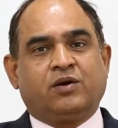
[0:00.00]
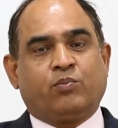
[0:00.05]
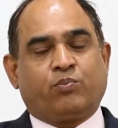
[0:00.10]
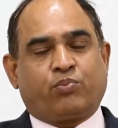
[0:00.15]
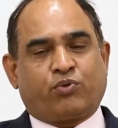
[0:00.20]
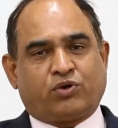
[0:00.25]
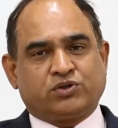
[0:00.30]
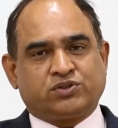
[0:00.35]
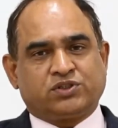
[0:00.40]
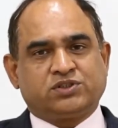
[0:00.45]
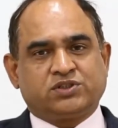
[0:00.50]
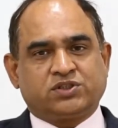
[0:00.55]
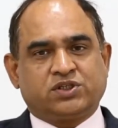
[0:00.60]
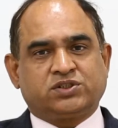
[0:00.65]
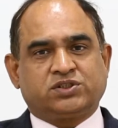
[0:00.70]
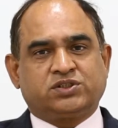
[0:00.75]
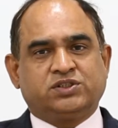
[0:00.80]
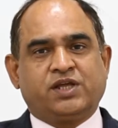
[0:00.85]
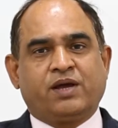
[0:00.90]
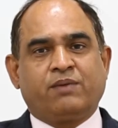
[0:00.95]

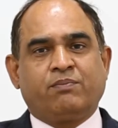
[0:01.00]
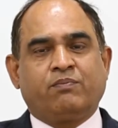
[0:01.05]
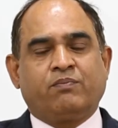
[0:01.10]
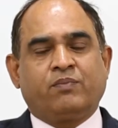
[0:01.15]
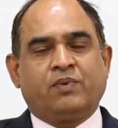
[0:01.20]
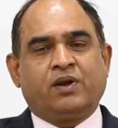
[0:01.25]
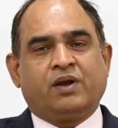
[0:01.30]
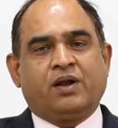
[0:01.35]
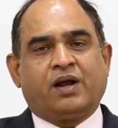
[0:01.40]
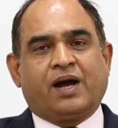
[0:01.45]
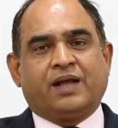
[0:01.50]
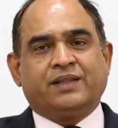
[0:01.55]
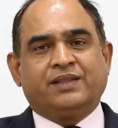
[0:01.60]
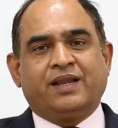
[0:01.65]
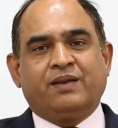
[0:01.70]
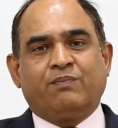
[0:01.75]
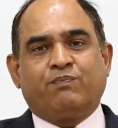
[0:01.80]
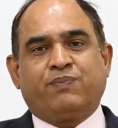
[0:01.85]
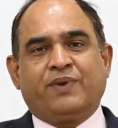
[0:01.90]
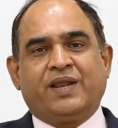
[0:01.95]
processes them and
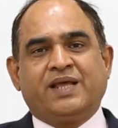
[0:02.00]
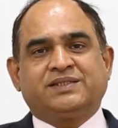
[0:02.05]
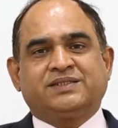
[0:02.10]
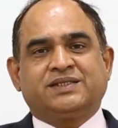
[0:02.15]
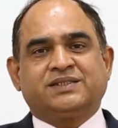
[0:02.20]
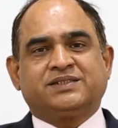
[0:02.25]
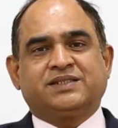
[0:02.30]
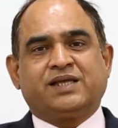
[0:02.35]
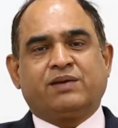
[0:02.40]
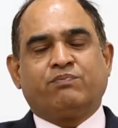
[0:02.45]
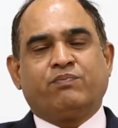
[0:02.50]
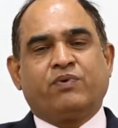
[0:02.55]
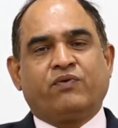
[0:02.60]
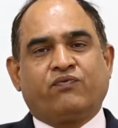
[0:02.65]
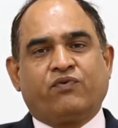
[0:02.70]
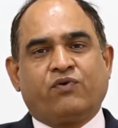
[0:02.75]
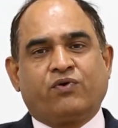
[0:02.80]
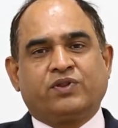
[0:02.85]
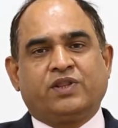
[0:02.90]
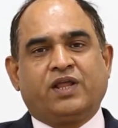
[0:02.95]
then places them
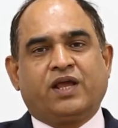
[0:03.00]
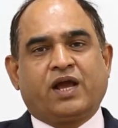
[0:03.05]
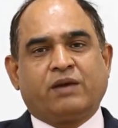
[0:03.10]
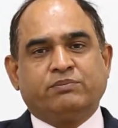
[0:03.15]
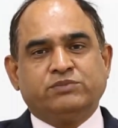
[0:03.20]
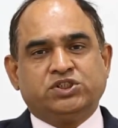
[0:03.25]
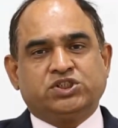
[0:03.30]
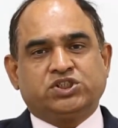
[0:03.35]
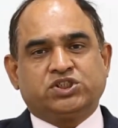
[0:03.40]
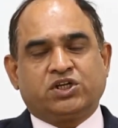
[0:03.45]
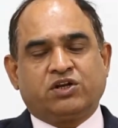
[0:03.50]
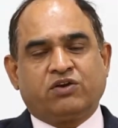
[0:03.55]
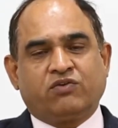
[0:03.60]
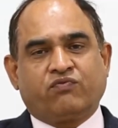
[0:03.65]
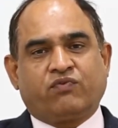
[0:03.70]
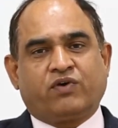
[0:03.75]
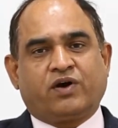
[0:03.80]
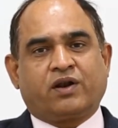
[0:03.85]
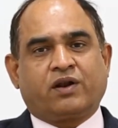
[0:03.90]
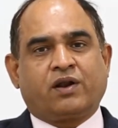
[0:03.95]
before the commission
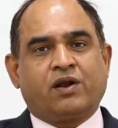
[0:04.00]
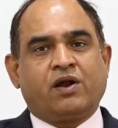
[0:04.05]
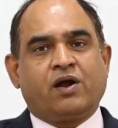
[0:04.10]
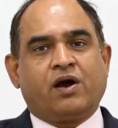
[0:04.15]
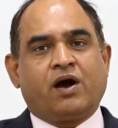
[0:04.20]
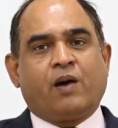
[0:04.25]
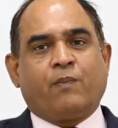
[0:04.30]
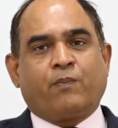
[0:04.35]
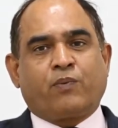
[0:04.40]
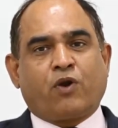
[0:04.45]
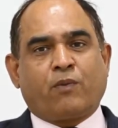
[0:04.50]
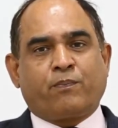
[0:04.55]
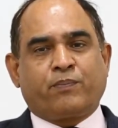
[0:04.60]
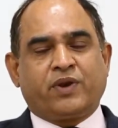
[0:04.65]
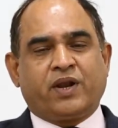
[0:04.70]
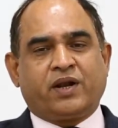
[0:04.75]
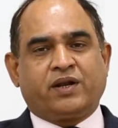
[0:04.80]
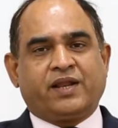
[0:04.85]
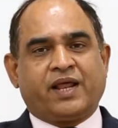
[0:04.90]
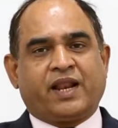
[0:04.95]
for
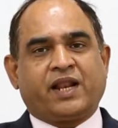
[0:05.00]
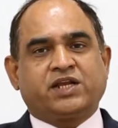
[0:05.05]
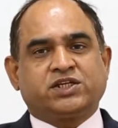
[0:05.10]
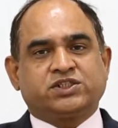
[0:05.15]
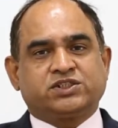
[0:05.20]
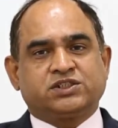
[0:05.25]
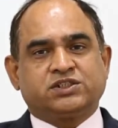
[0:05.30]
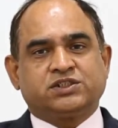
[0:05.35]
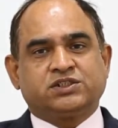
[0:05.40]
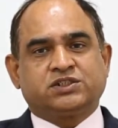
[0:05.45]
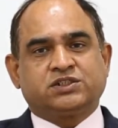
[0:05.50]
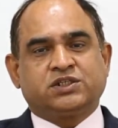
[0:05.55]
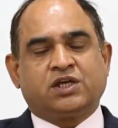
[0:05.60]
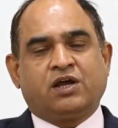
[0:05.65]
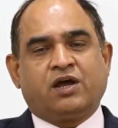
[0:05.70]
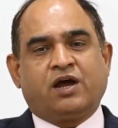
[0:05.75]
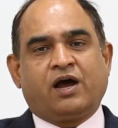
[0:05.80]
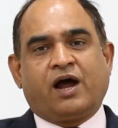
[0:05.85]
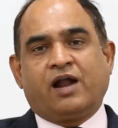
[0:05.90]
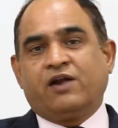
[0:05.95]
appropriate directions
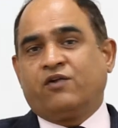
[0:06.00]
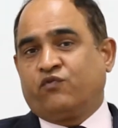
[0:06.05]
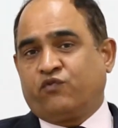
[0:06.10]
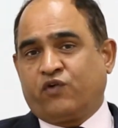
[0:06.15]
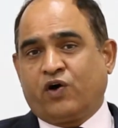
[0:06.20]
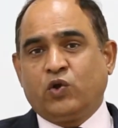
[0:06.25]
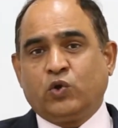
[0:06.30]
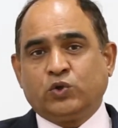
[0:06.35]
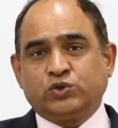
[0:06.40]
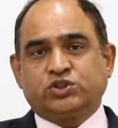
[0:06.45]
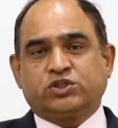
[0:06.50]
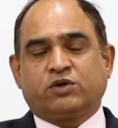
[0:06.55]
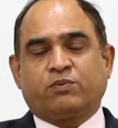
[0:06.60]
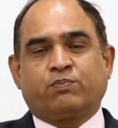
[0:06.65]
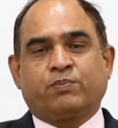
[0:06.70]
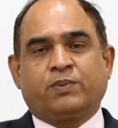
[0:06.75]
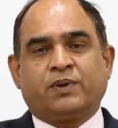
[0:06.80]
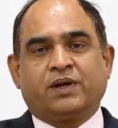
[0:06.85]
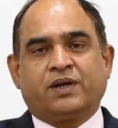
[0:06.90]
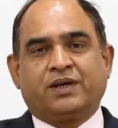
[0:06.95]
and follows
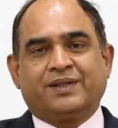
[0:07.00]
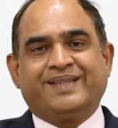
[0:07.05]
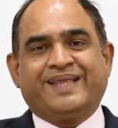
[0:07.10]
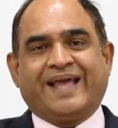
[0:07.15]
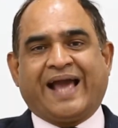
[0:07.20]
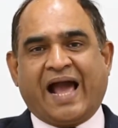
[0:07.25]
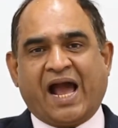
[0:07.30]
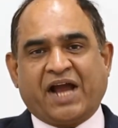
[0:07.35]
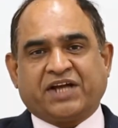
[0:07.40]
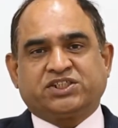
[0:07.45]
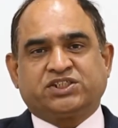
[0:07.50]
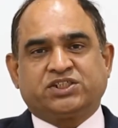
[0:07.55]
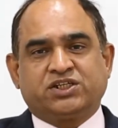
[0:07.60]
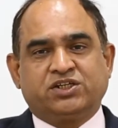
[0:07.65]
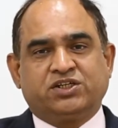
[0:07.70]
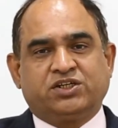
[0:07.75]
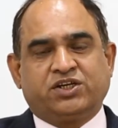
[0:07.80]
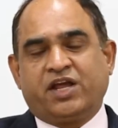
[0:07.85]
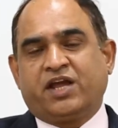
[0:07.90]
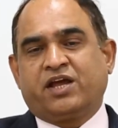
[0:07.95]
up the
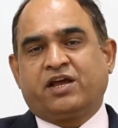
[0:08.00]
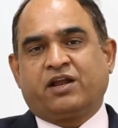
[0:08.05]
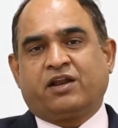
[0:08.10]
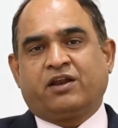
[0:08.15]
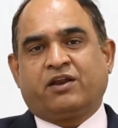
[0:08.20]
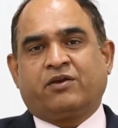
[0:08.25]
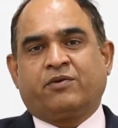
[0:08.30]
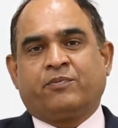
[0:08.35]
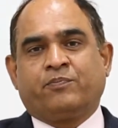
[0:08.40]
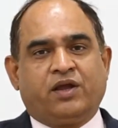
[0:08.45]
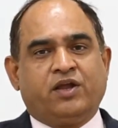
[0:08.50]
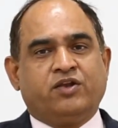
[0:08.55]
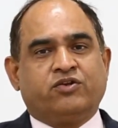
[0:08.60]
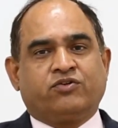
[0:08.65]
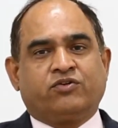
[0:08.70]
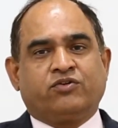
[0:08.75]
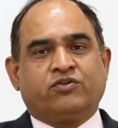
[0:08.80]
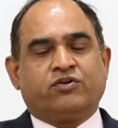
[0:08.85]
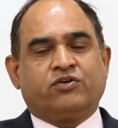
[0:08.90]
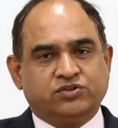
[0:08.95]
action taken. It
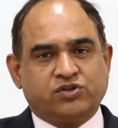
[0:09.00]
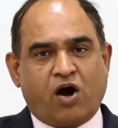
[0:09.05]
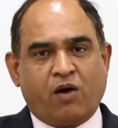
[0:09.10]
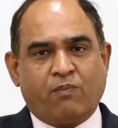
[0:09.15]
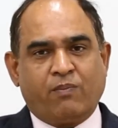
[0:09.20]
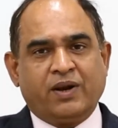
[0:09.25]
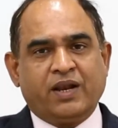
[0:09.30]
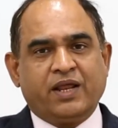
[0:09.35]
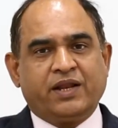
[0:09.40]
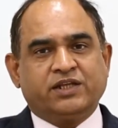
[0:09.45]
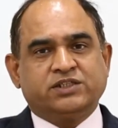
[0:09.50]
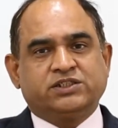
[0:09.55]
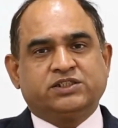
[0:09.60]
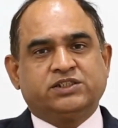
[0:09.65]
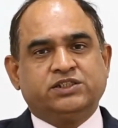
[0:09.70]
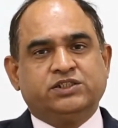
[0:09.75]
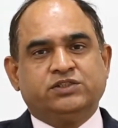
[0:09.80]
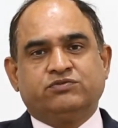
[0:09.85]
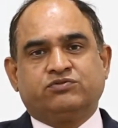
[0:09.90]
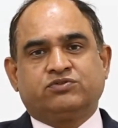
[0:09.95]
normally
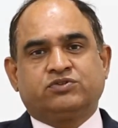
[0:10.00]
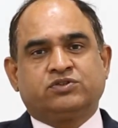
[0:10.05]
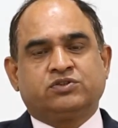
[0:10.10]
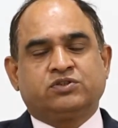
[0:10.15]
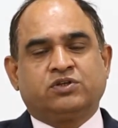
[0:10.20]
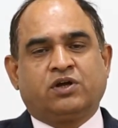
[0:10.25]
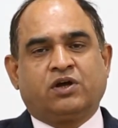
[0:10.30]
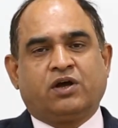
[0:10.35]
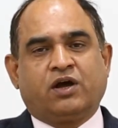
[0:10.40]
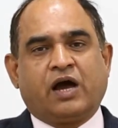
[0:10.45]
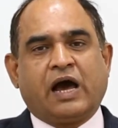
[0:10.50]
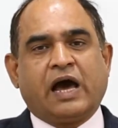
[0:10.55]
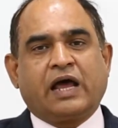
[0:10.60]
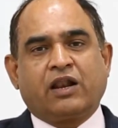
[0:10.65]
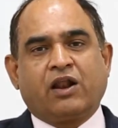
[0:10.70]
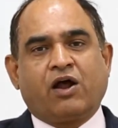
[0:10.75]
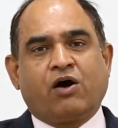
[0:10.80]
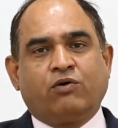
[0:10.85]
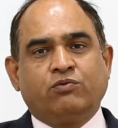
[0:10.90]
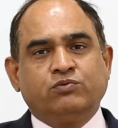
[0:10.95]
receives
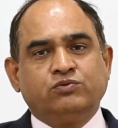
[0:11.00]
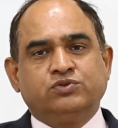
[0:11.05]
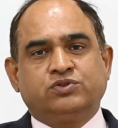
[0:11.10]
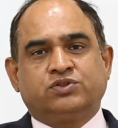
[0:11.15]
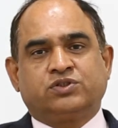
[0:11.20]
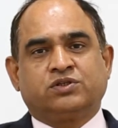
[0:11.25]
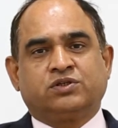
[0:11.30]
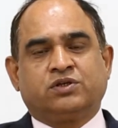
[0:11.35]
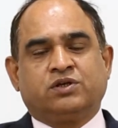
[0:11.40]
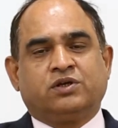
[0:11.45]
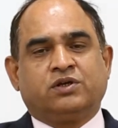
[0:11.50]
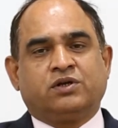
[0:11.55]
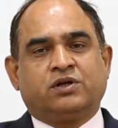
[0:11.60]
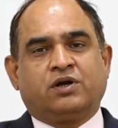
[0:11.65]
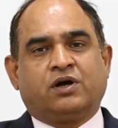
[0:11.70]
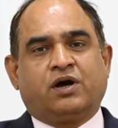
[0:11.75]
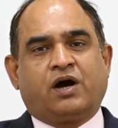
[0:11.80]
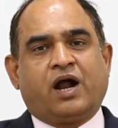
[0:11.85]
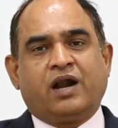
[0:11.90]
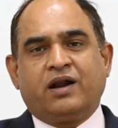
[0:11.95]
around
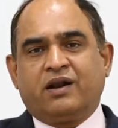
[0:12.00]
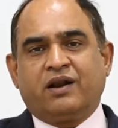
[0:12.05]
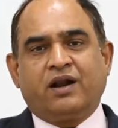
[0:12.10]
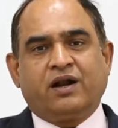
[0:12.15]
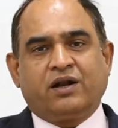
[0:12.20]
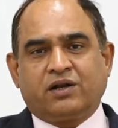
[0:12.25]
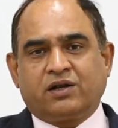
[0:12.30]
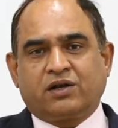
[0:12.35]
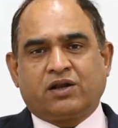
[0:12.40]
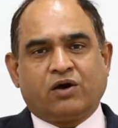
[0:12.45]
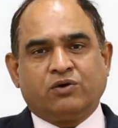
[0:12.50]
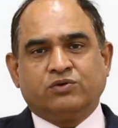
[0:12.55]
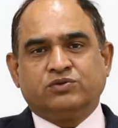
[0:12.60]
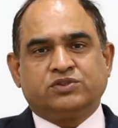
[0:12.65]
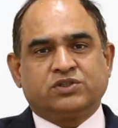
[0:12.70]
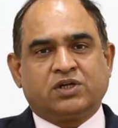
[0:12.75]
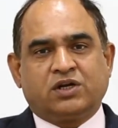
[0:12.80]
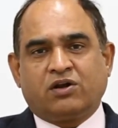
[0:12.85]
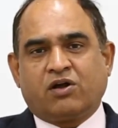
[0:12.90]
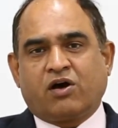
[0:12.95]

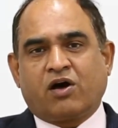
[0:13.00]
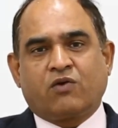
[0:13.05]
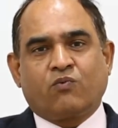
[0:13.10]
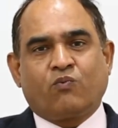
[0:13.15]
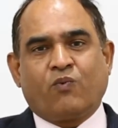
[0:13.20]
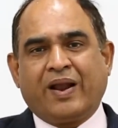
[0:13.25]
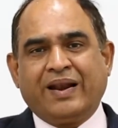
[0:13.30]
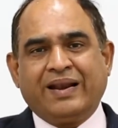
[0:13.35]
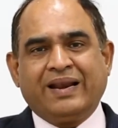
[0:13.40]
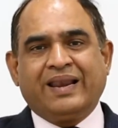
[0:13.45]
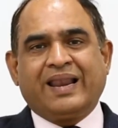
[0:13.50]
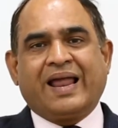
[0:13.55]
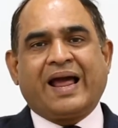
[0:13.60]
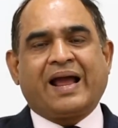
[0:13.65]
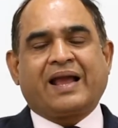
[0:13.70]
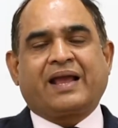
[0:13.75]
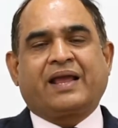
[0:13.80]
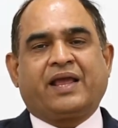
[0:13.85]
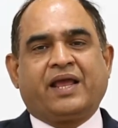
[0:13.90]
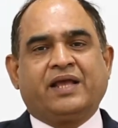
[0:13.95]
100,000 or 1
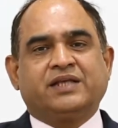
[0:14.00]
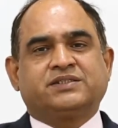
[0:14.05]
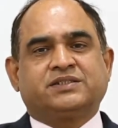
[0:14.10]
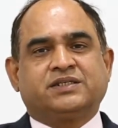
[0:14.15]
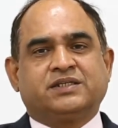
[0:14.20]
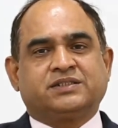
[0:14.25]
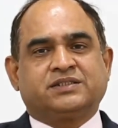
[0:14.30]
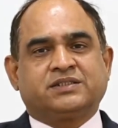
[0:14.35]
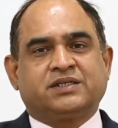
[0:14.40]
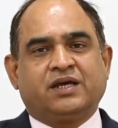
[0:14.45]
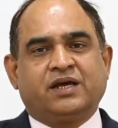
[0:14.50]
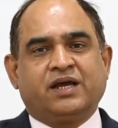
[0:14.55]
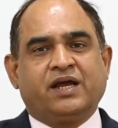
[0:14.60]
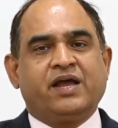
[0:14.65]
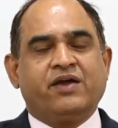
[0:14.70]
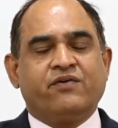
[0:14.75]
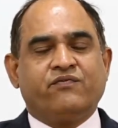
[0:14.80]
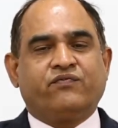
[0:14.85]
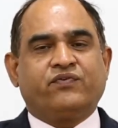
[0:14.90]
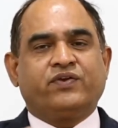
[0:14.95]
lakh cases
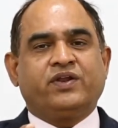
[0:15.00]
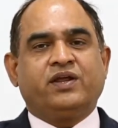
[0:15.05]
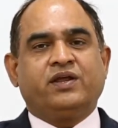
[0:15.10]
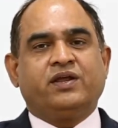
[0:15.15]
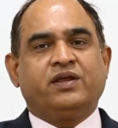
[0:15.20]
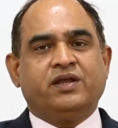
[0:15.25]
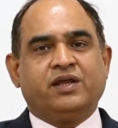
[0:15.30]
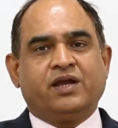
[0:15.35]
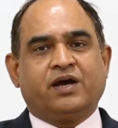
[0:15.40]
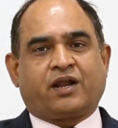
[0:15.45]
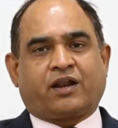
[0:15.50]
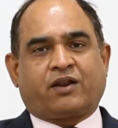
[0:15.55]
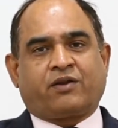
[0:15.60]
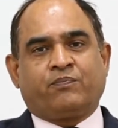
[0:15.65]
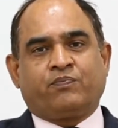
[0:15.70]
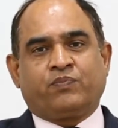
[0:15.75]
every year.